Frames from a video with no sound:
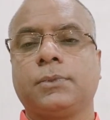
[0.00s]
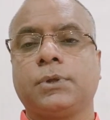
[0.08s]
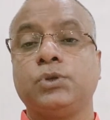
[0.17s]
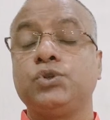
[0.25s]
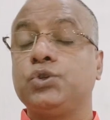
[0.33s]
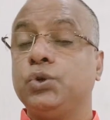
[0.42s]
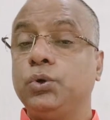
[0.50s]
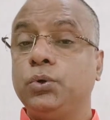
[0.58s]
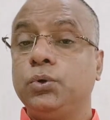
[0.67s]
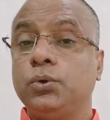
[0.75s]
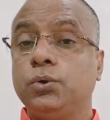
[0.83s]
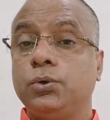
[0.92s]

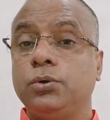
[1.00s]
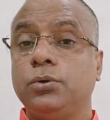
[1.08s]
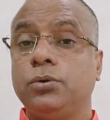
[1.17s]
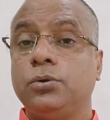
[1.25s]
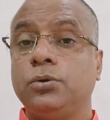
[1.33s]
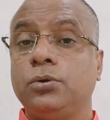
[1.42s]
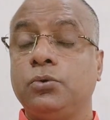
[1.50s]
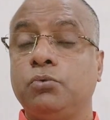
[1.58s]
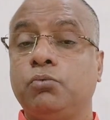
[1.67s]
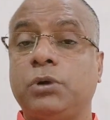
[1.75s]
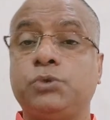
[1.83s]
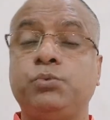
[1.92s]
So,
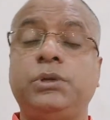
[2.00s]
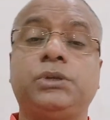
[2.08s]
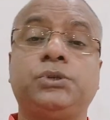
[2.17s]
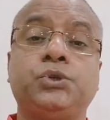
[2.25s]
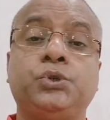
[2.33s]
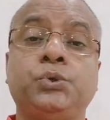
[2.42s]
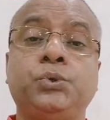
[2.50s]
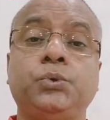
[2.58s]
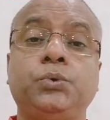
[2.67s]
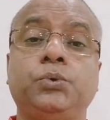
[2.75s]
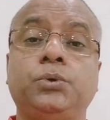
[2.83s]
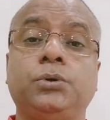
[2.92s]
what we have to
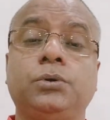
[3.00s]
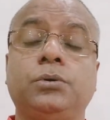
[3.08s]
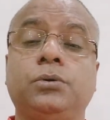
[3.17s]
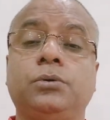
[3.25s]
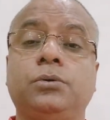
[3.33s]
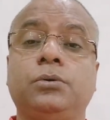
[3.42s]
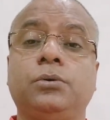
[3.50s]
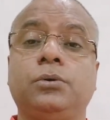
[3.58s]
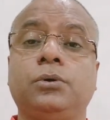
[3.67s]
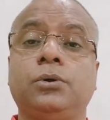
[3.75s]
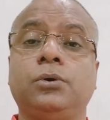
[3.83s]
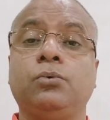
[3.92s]
do?
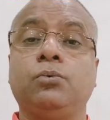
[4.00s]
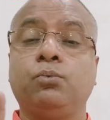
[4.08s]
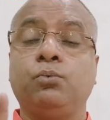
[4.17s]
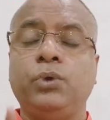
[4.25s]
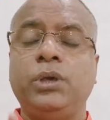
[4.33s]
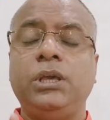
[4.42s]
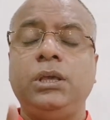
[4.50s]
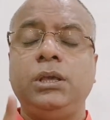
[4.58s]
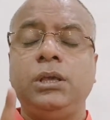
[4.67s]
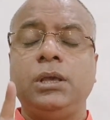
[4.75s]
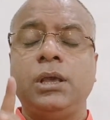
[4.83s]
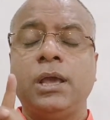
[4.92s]
We
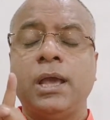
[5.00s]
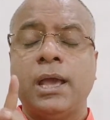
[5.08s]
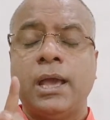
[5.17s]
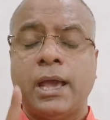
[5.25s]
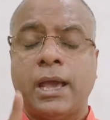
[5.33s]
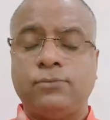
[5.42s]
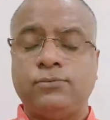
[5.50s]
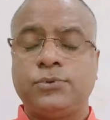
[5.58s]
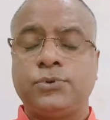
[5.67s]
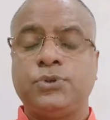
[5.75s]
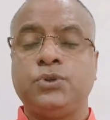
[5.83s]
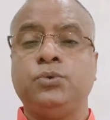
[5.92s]
have
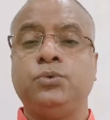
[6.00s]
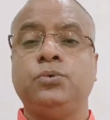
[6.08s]
to